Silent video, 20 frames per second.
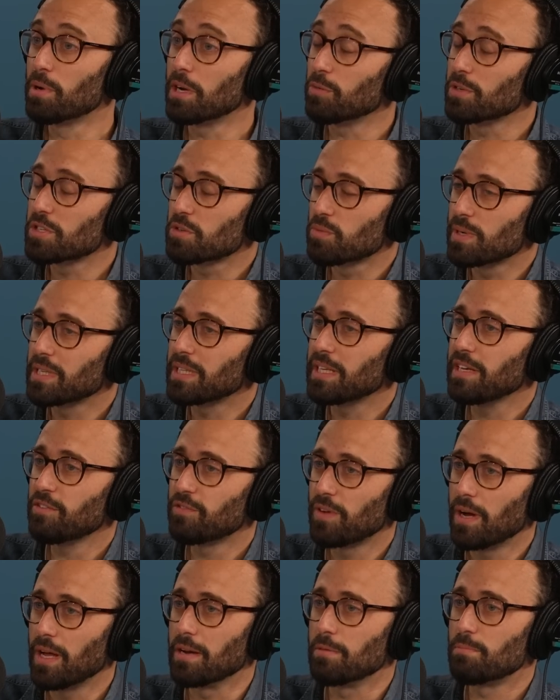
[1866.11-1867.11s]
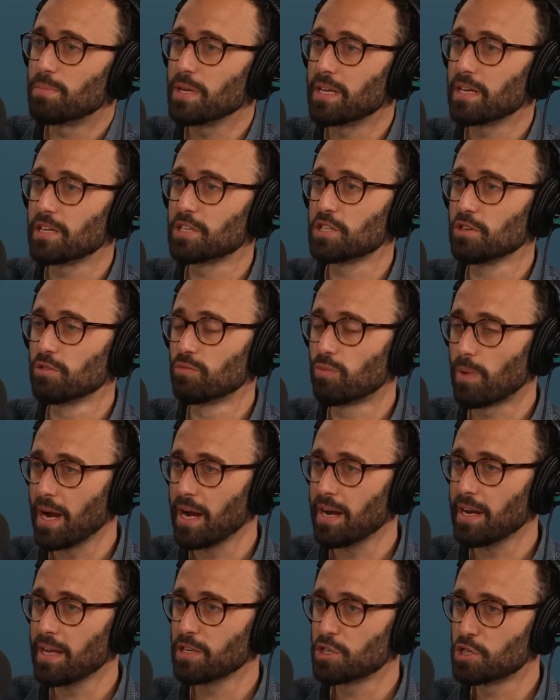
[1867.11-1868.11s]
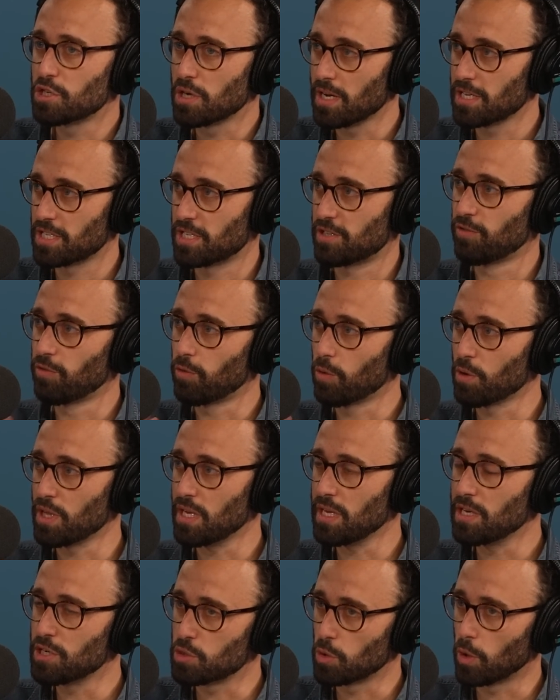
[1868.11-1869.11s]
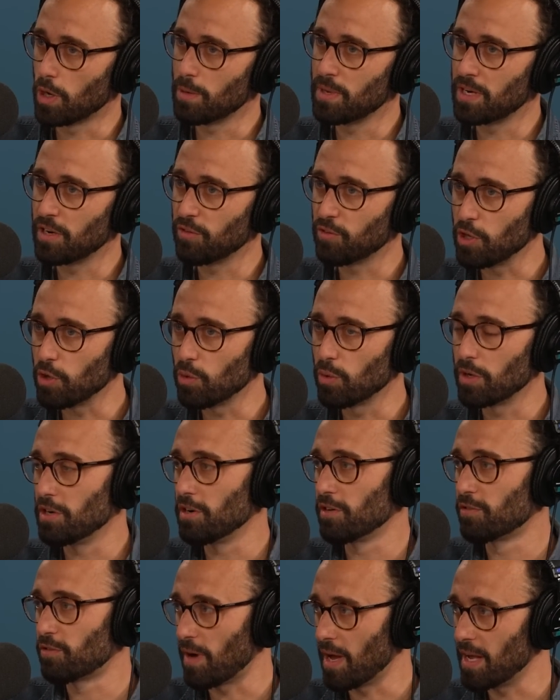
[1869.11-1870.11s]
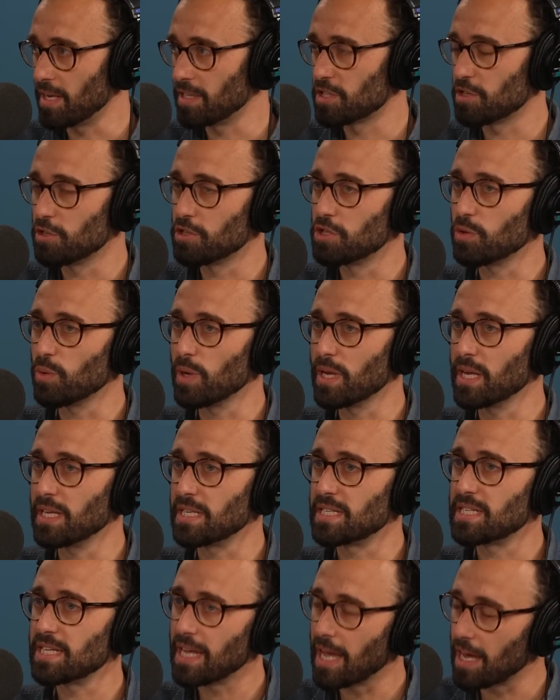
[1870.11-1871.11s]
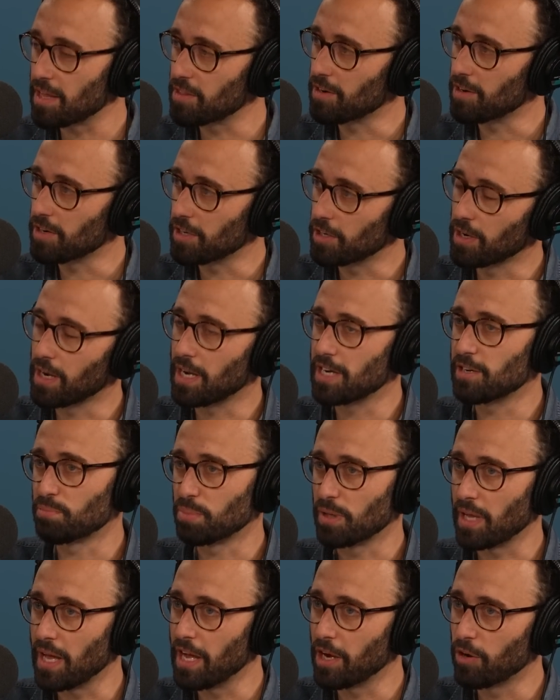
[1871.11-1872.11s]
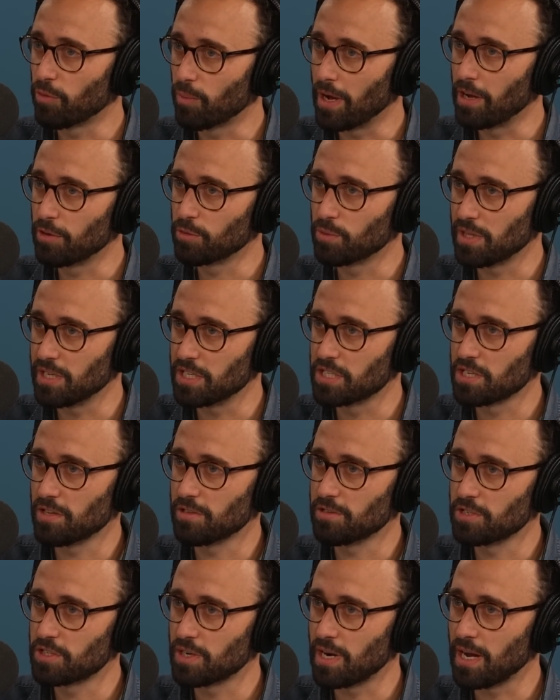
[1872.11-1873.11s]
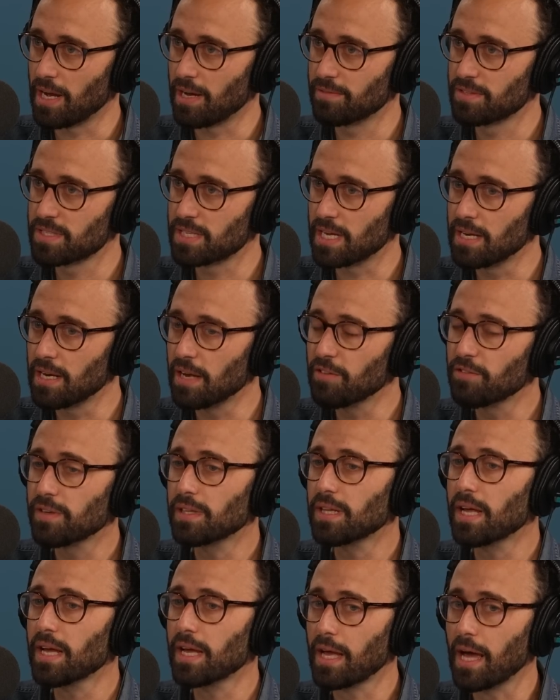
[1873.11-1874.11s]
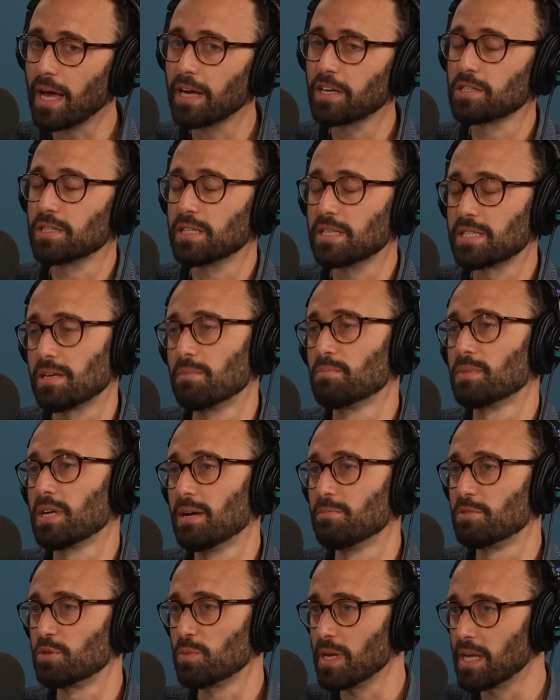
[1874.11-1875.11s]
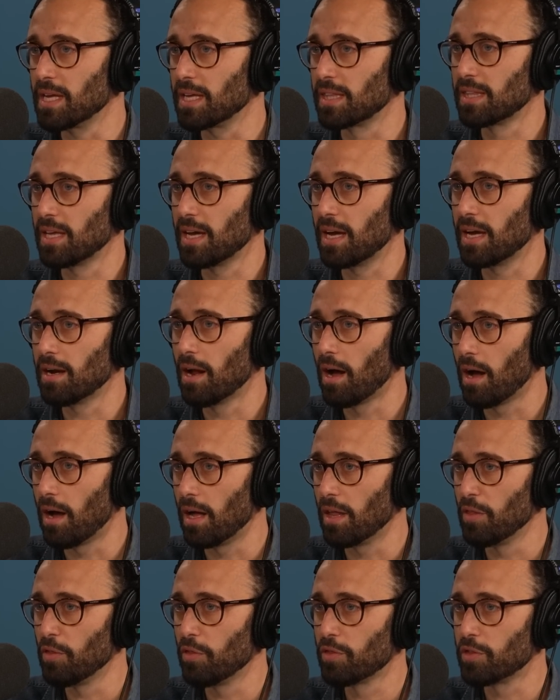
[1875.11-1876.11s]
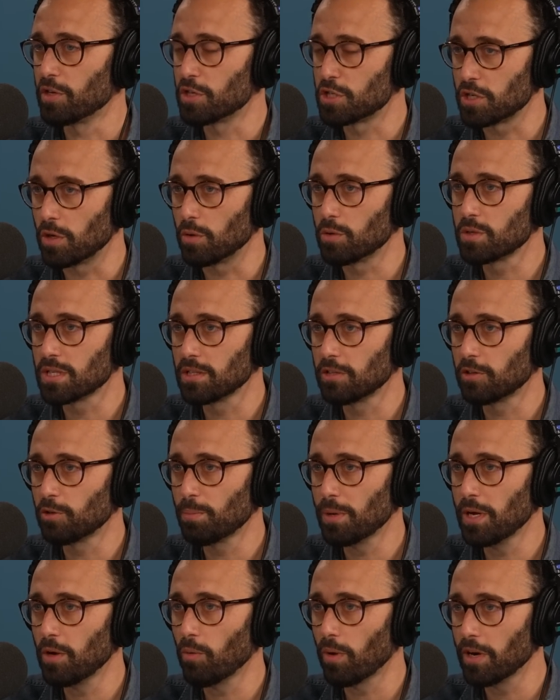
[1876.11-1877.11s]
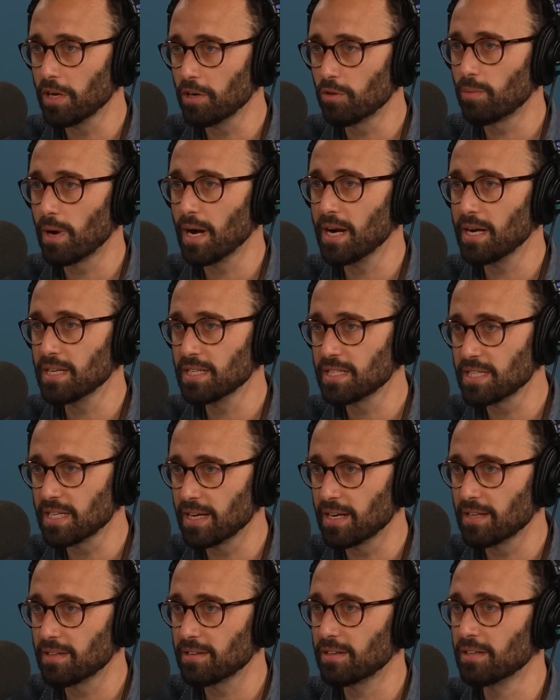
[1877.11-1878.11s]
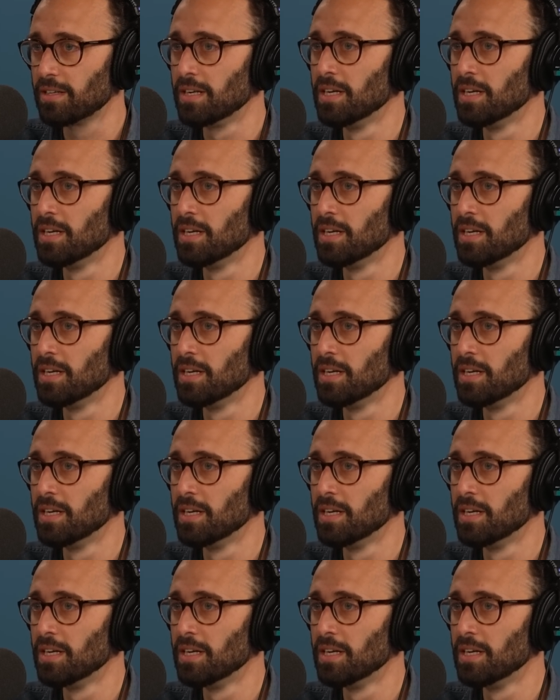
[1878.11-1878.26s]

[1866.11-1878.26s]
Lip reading: it was really fun because you're writing just for the enjoyment of you and your friends. You're doing it together. You're kind of playing around with each other's drafts. And I feel like actually sometimes we get that on the shows a little bit where you're writing together.